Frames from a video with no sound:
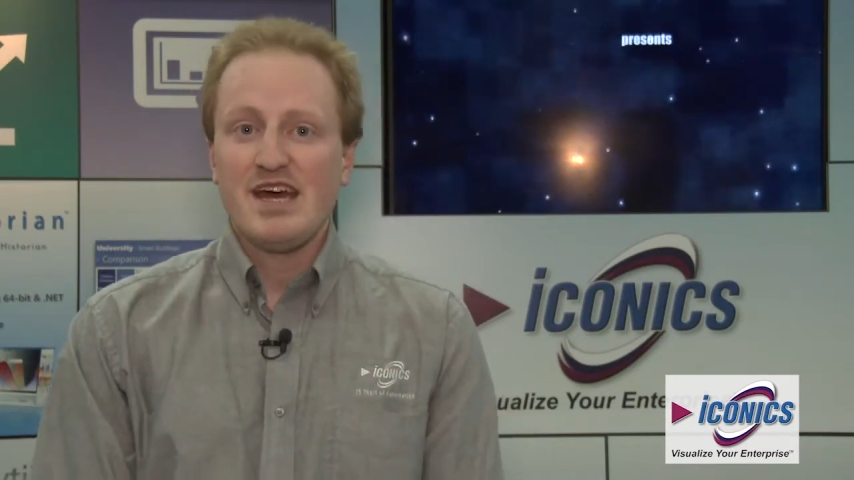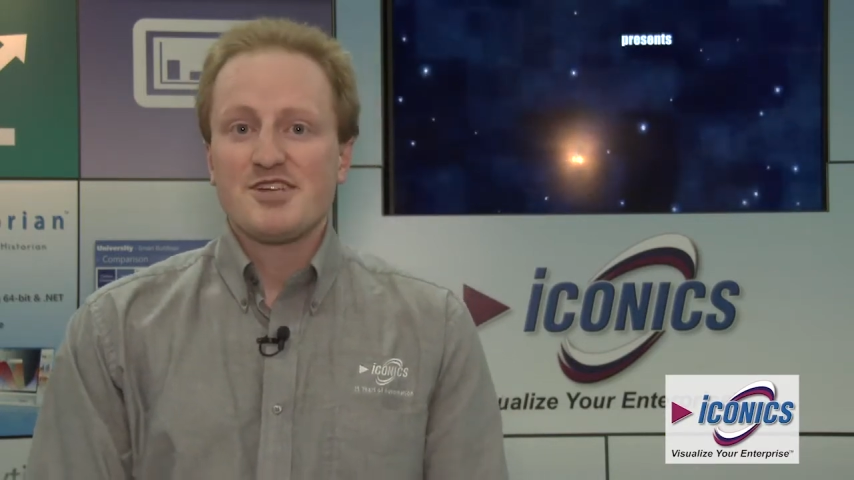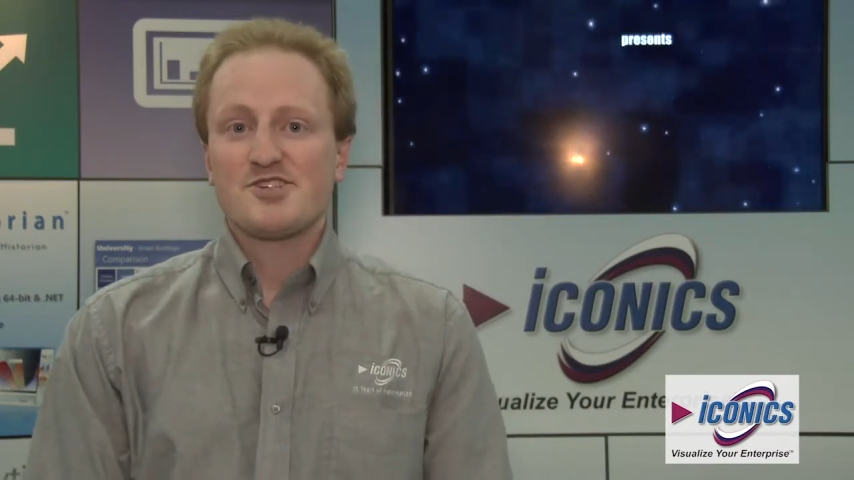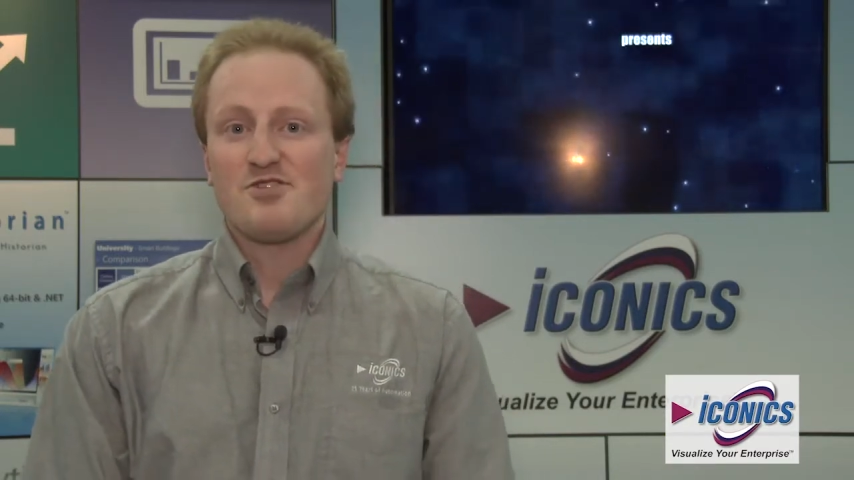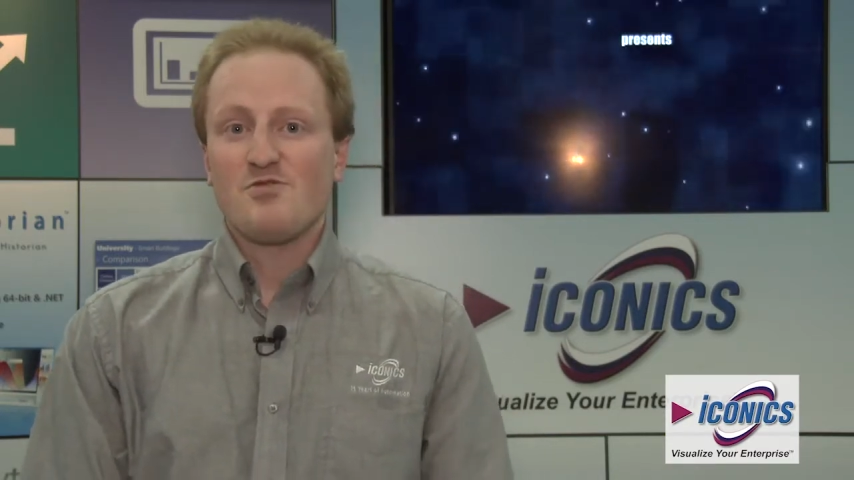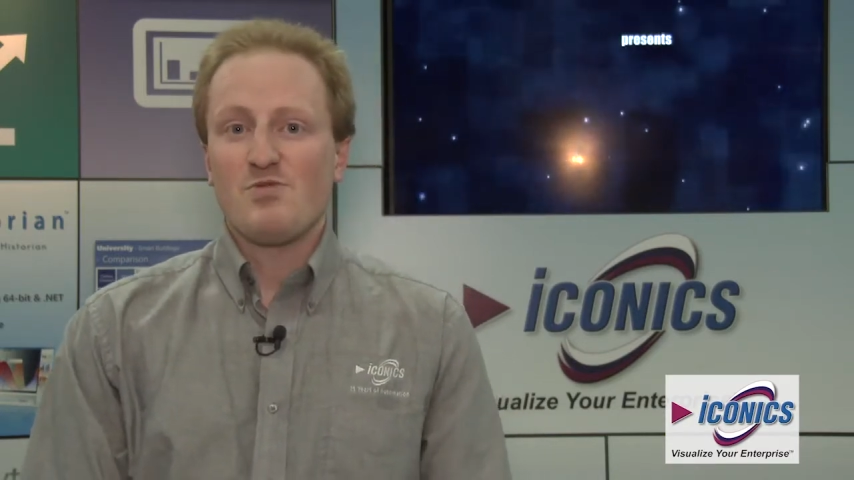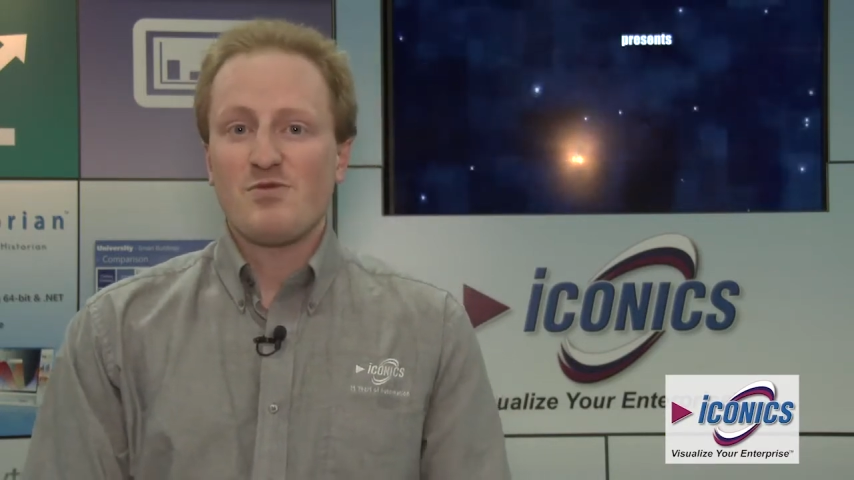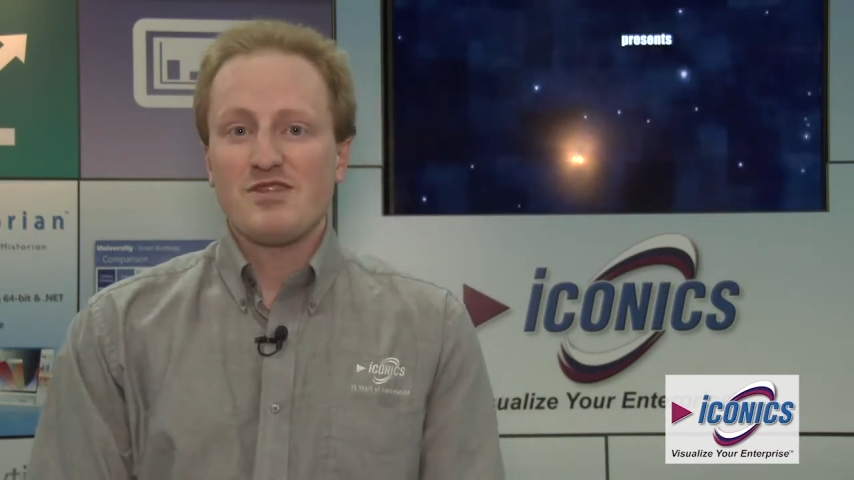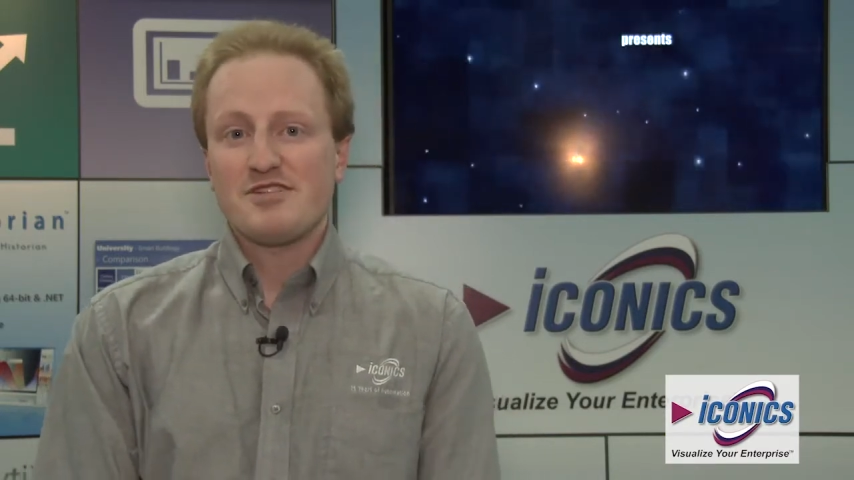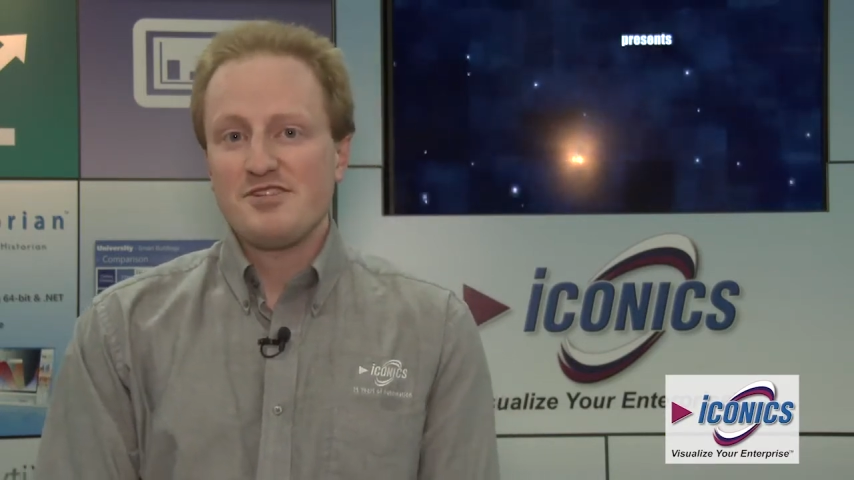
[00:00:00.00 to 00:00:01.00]
So what
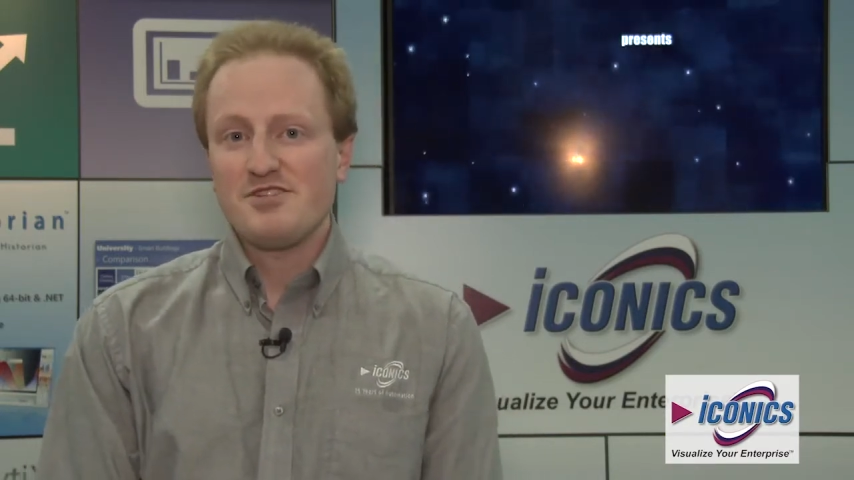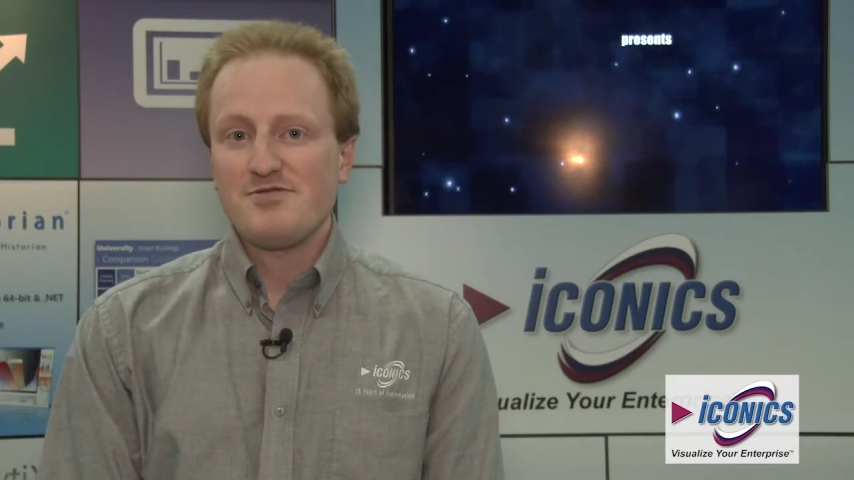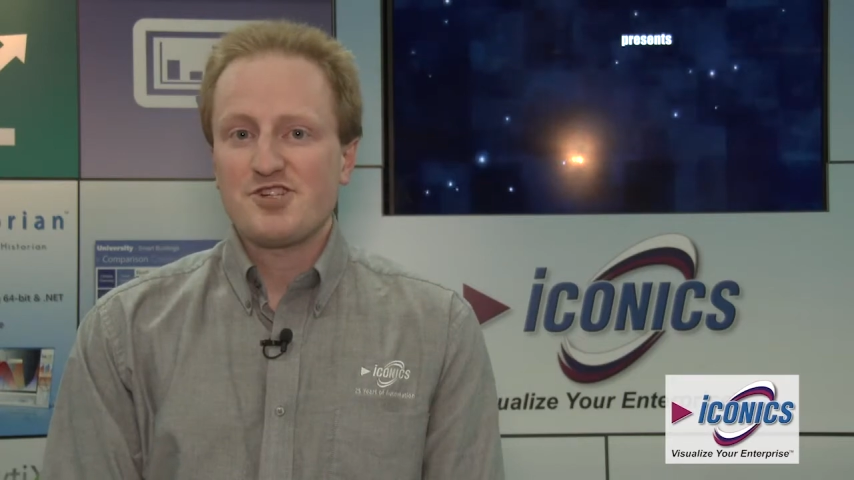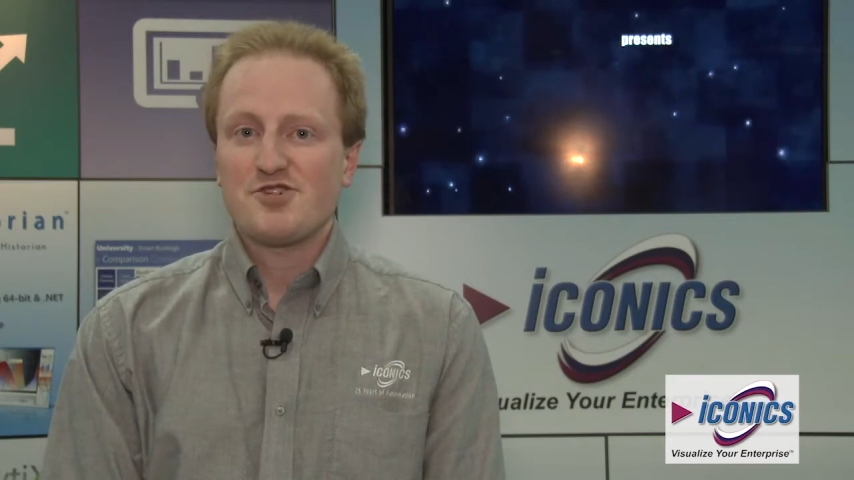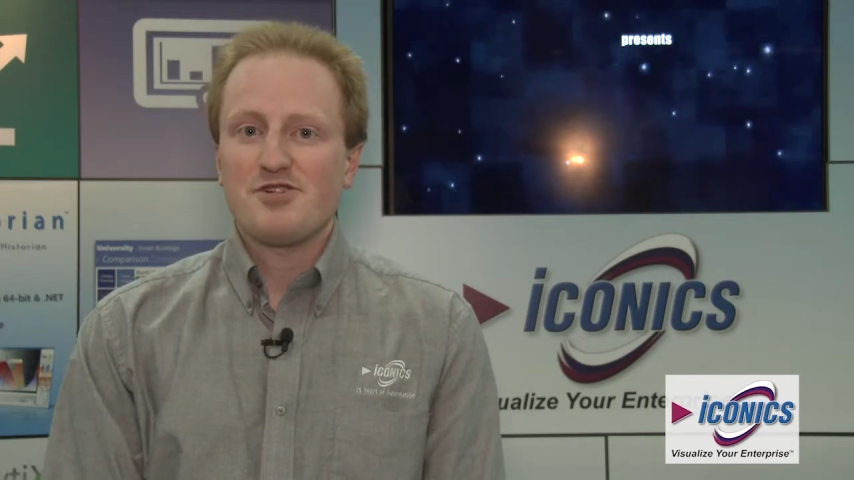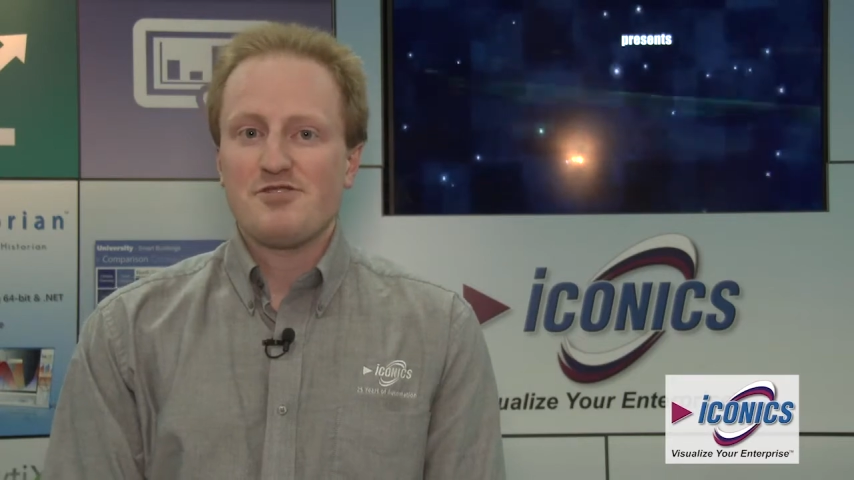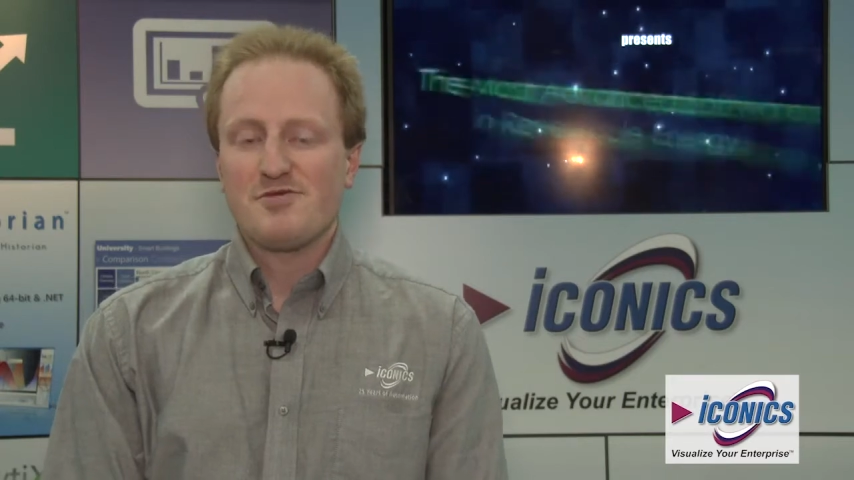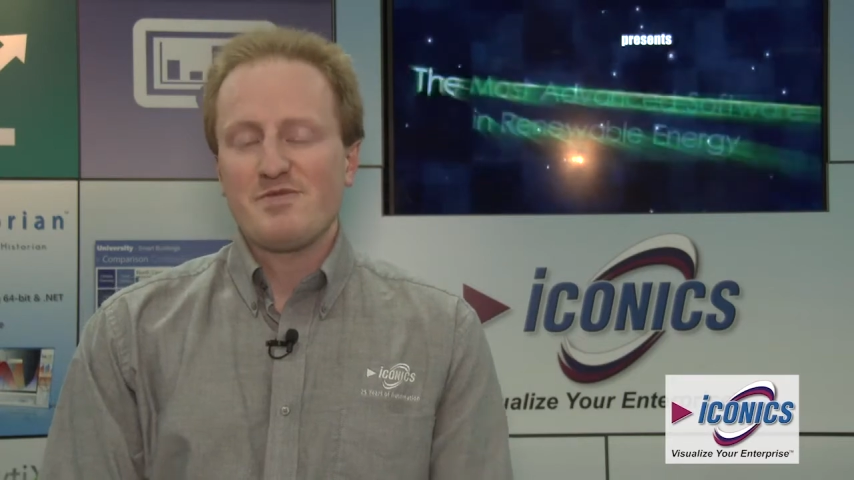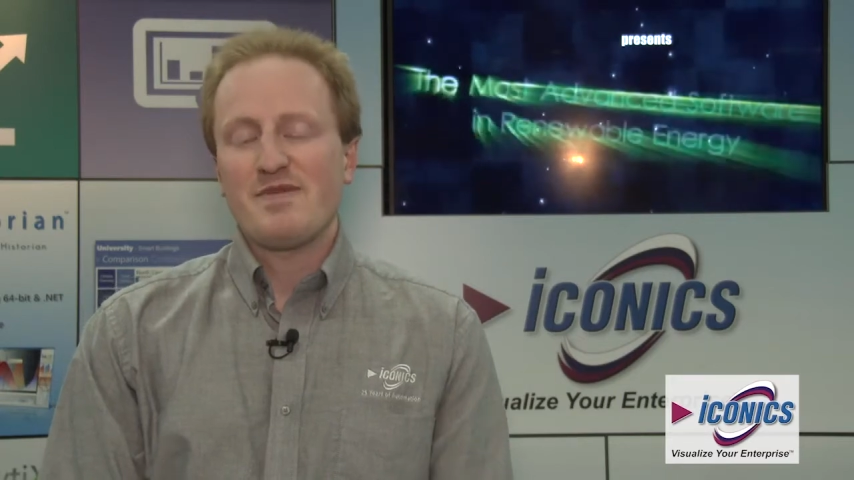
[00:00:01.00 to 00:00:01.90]
we'd like to do is show you a little bit